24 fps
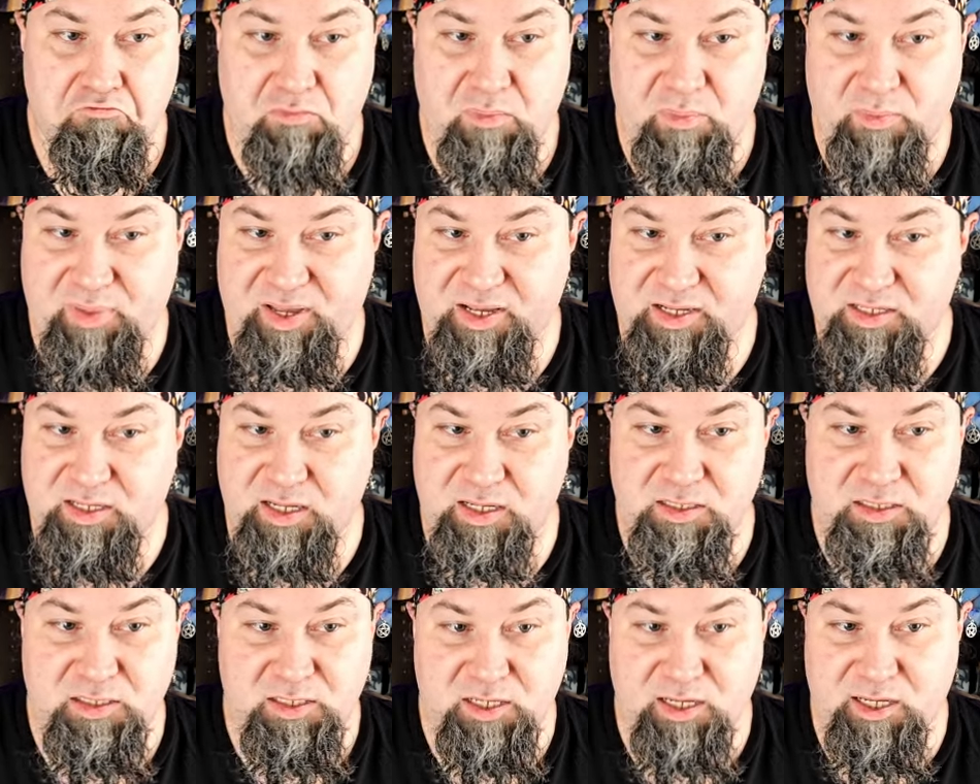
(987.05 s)
Makes
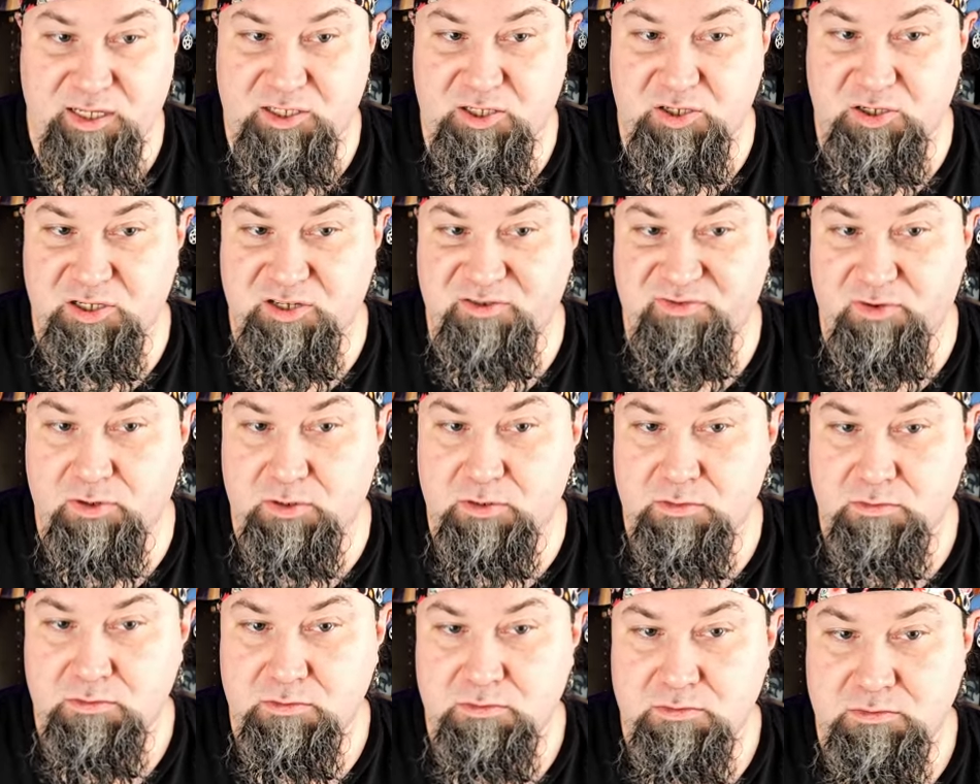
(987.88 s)
sense. It's
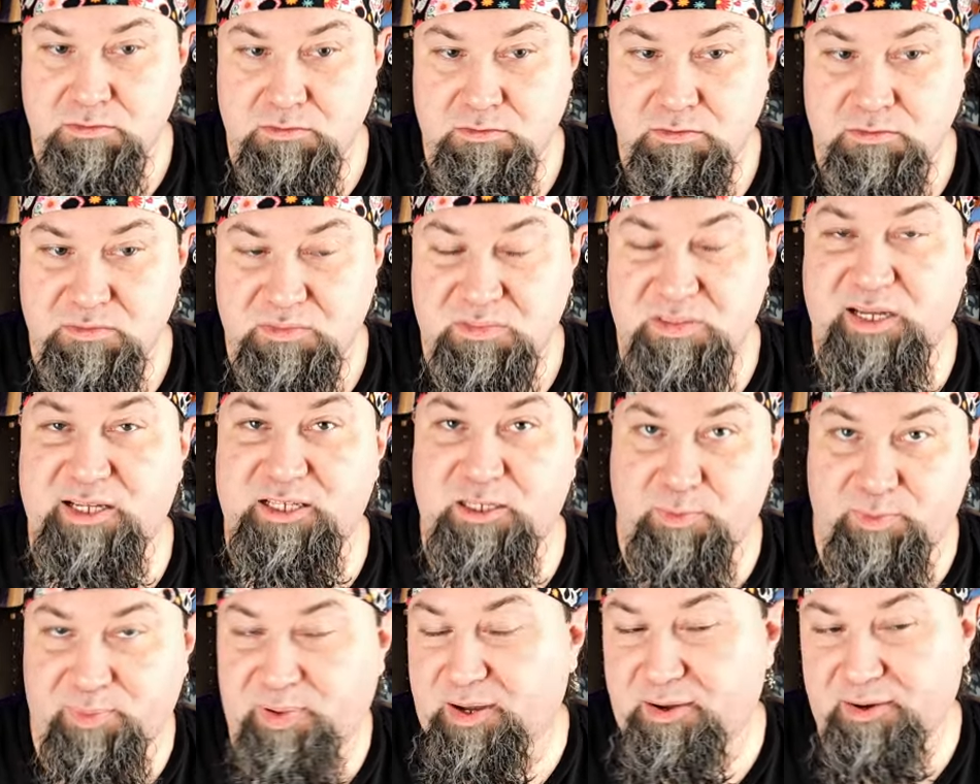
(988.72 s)
useful. That's
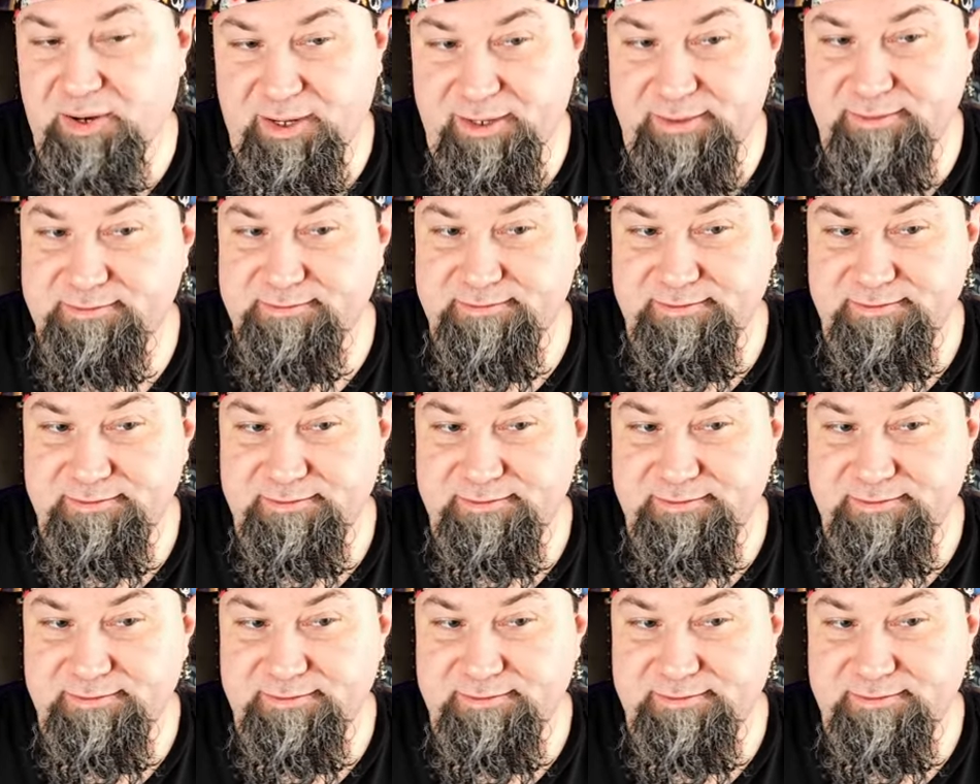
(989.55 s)
about it.